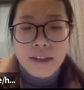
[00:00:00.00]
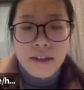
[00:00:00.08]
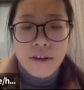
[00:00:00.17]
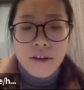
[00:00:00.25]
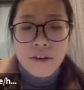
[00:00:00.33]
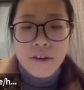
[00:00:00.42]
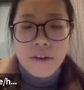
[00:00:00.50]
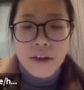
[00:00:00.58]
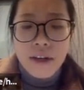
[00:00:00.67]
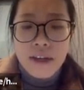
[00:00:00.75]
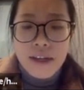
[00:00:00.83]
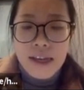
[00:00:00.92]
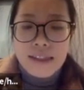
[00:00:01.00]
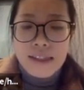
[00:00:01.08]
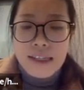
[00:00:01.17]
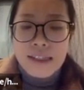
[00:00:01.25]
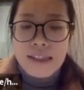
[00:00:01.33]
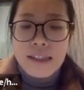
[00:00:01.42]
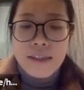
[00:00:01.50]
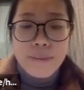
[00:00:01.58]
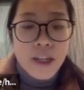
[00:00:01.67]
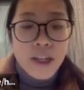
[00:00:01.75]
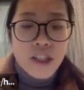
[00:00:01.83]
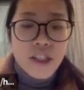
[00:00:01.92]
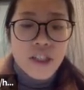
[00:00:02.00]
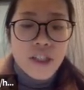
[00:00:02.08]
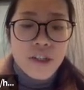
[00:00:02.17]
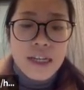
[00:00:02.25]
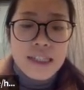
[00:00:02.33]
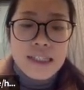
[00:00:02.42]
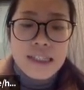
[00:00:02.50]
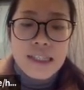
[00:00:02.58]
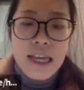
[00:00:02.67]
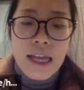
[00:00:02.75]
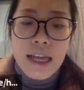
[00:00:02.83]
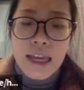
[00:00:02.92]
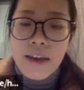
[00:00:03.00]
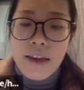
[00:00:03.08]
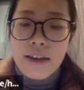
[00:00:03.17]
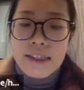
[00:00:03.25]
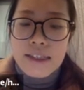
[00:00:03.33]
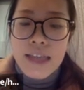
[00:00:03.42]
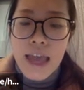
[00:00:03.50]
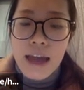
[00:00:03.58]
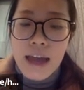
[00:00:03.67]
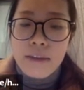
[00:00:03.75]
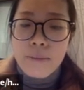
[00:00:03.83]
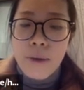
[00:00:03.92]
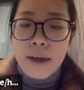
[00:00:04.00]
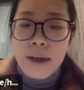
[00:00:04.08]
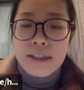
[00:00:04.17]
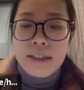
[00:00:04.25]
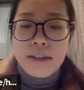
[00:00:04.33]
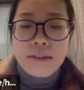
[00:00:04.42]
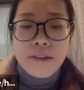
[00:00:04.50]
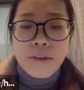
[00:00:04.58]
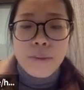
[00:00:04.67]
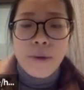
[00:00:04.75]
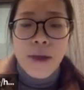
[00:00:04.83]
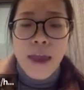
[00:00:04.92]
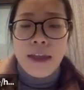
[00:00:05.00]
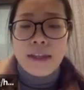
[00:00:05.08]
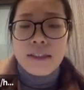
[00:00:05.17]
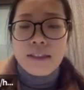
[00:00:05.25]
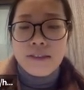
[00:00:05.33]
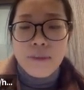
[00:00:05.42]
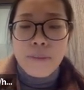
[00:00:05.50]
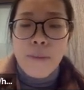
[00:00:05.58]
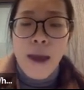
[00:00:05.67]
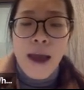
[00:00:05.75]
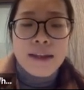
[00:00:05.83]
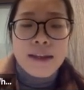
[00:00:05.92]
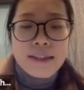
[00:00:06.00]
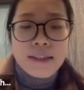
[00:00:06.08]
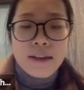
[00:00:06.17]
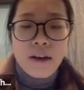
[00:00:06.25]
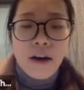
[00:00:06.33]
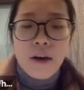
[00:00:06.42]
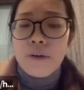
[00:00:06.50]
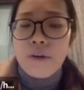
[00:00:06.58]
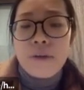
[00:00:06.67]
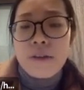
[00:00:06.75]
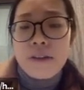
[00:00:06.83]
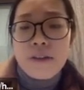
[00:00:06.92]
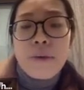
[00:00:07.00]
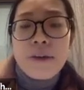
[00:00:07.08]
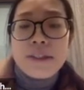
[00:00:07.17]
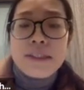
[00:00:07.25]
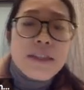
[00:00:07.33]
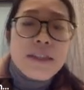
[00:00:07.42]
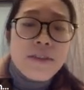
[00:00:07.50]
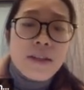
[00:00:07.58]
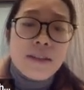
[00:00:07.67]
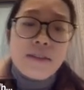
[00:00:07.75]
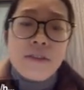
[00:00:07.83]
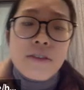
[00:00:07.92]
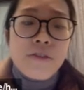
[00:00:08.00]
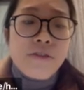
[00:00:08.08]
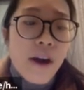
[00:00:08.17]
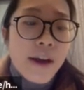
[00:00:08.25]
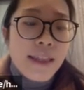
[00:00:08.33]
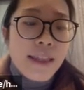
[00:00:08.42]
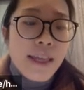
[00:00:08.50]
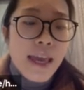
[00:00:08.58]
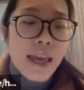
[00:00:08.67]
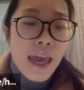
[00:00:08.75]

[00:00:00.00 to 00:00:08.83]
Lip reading: So it's in this picture, you can see that here is add Python 2.8 to path, or probably 2.7 is also fine.